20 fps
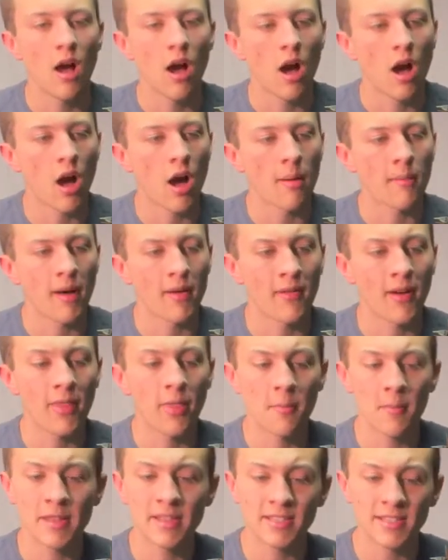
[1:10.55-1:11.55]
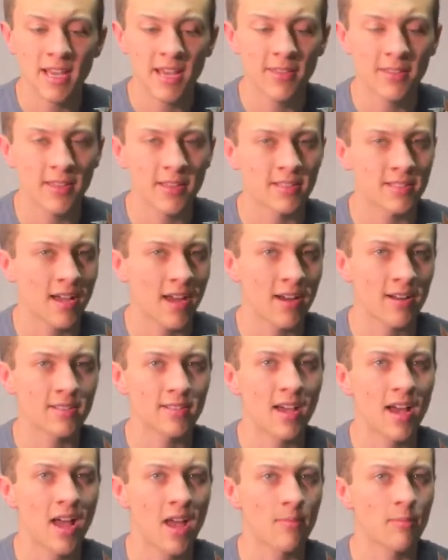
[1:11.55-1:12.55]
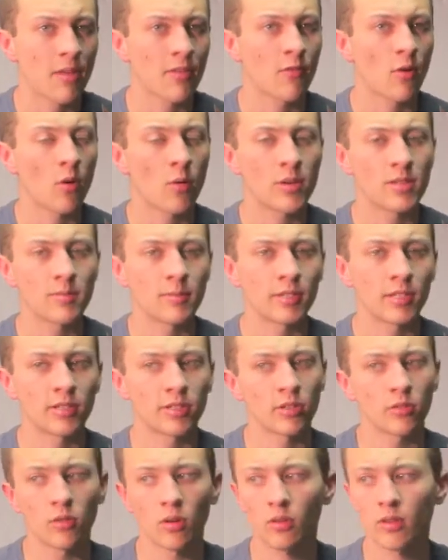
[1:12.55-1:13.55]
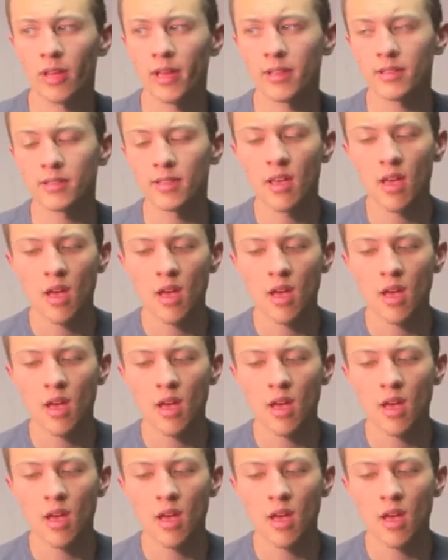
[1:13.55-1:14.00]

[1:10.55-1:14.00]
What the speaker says: I've had them inside the entire time. They've always been under grow lights.